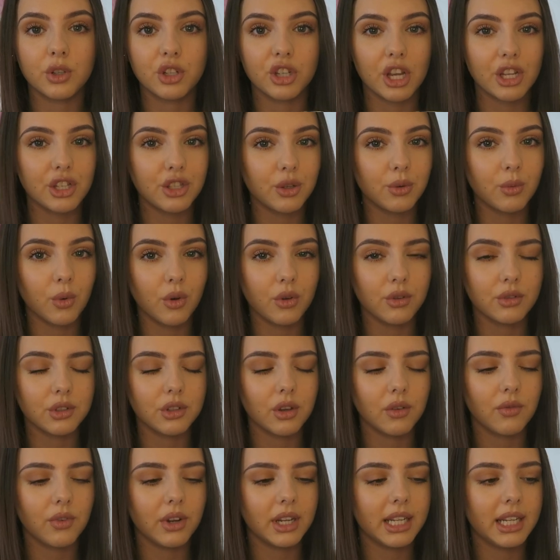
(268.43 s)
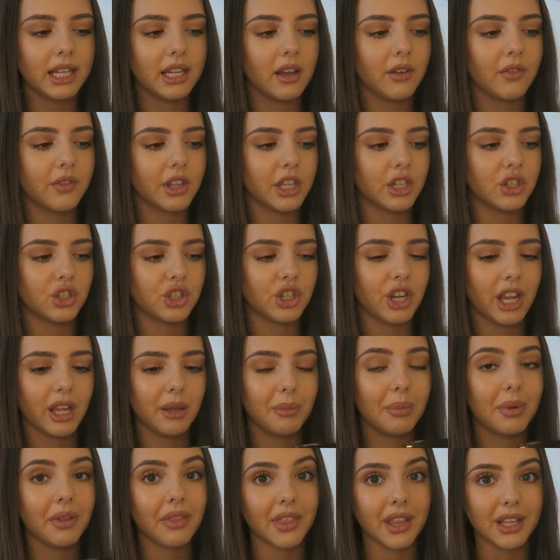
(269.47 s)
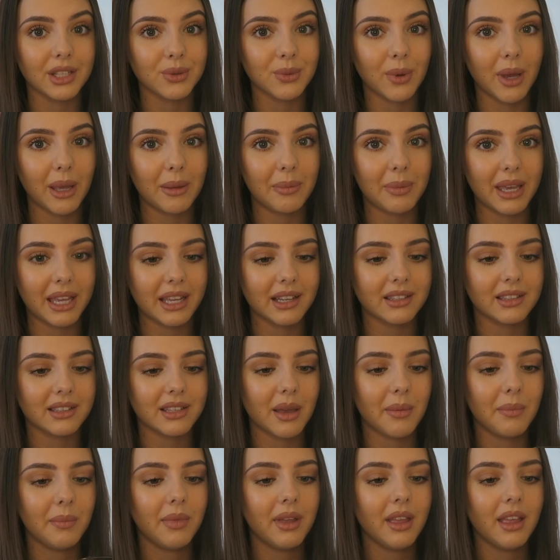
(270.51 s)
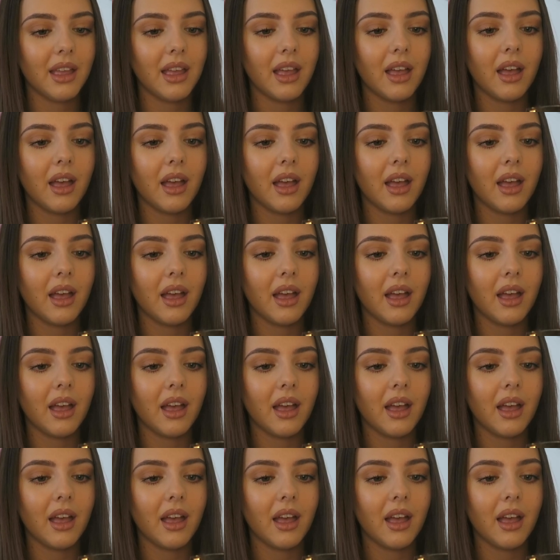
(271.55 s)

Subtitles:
which I do also really love this shape. That's why I picked them.